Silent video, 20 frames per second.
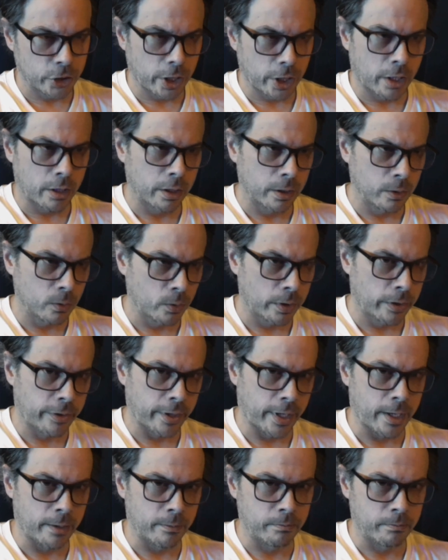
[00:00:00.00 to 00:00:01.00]
sharing
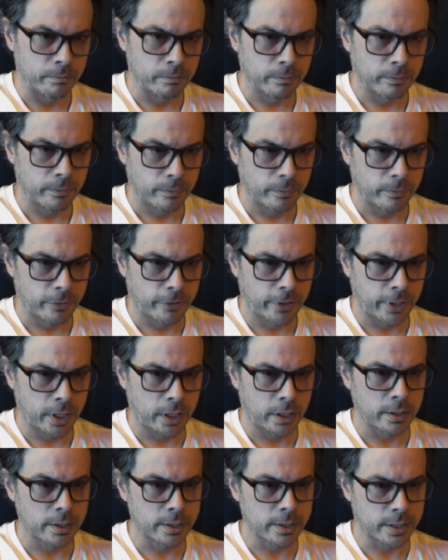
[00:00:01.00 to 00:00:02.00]
with them
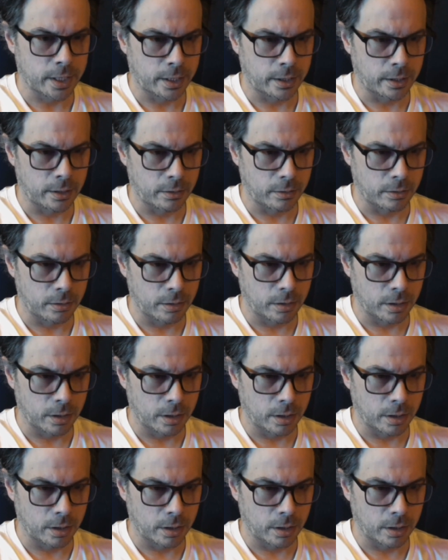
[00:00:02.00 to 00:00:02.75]
things that